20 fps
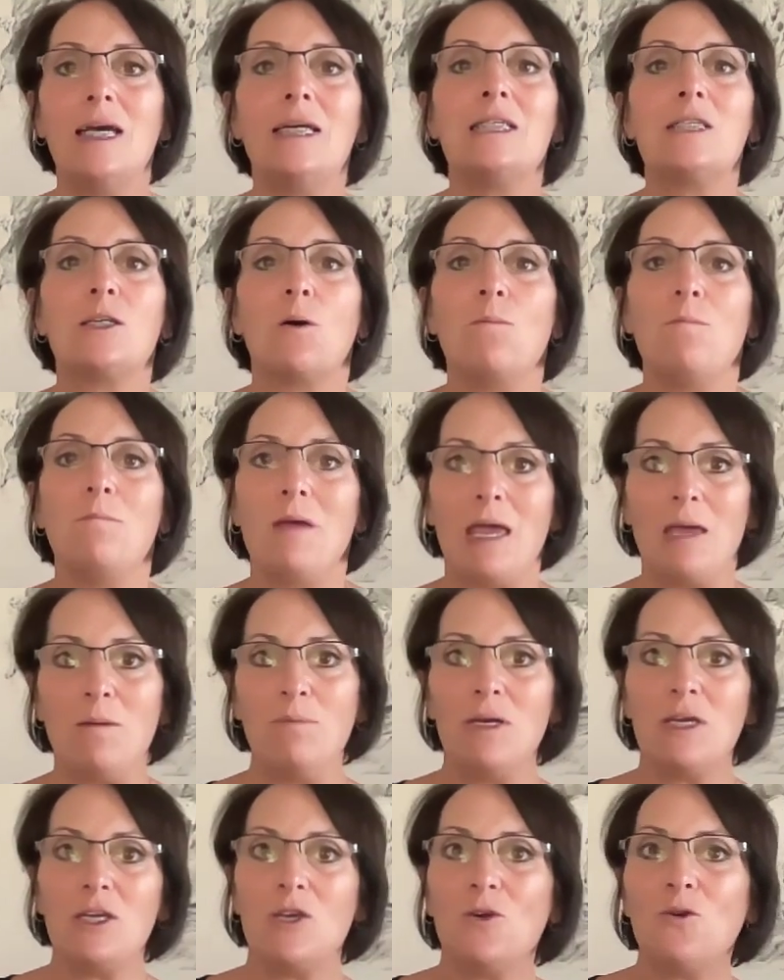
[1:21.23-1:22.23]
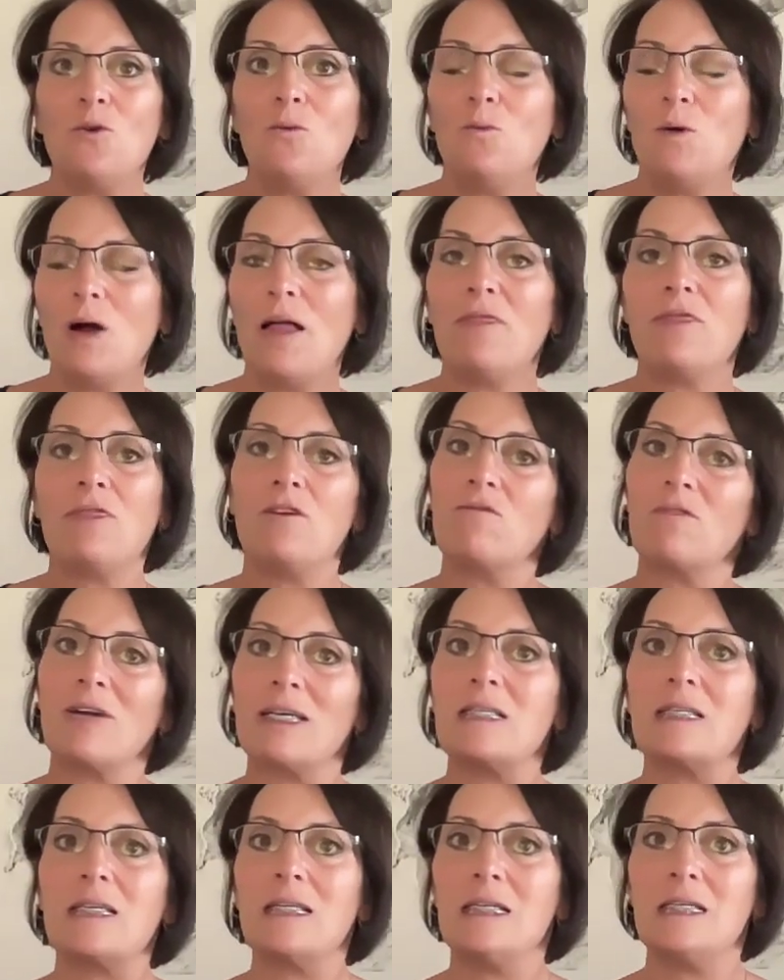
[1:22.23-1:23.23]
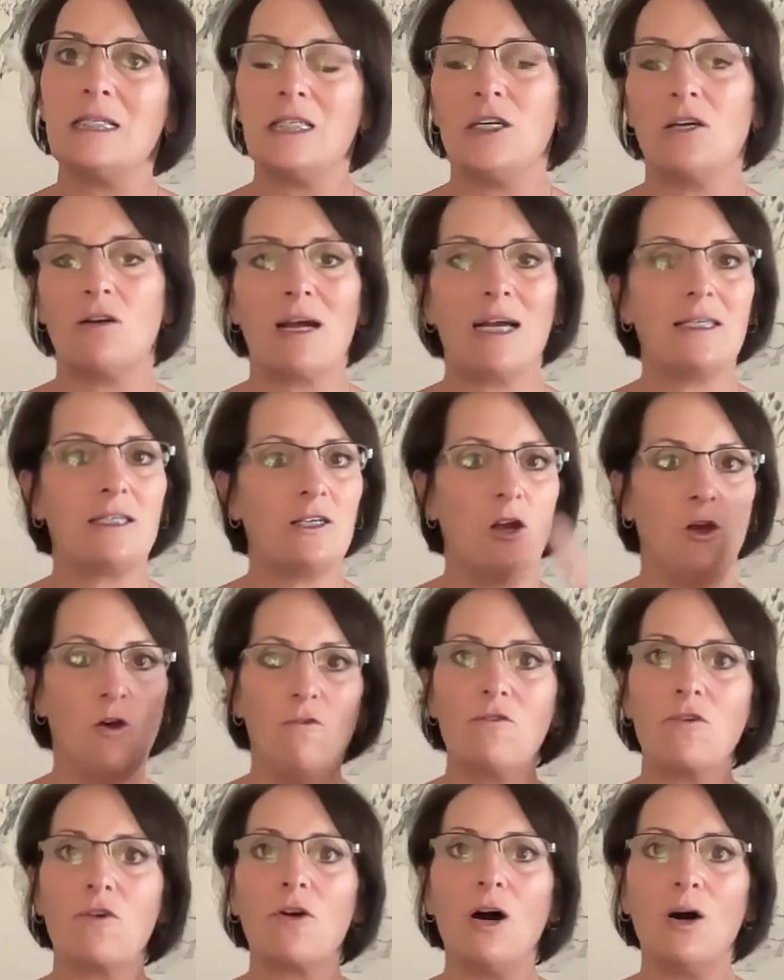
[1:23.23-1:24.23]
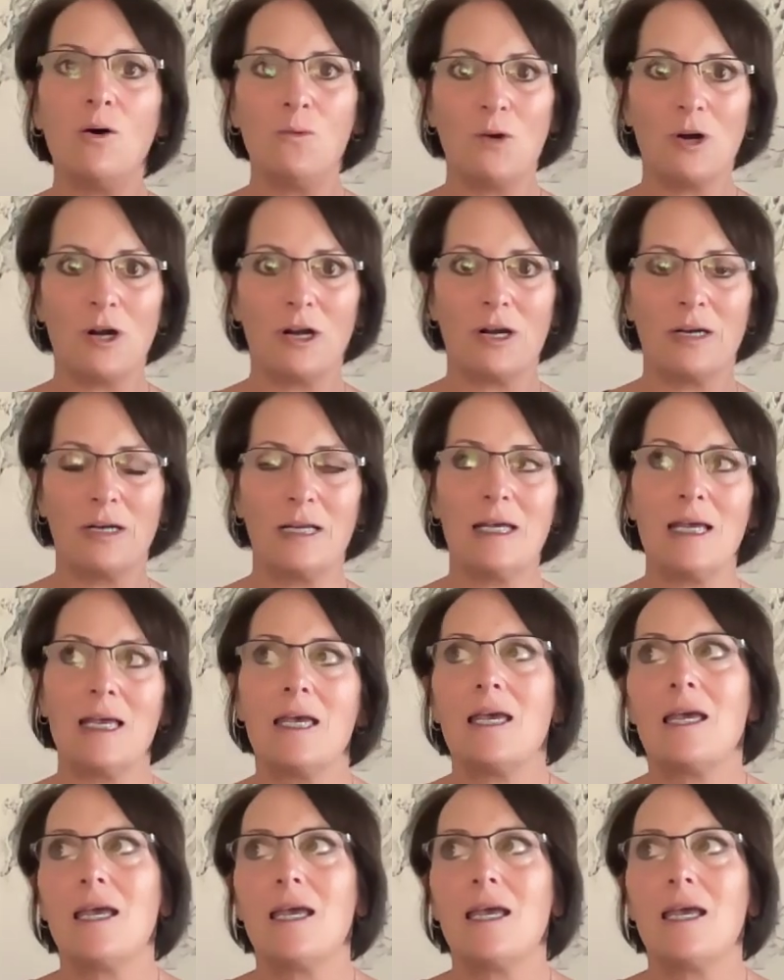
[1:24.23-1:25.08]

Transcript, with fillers: So maybe you want the rest of this year as an overall word.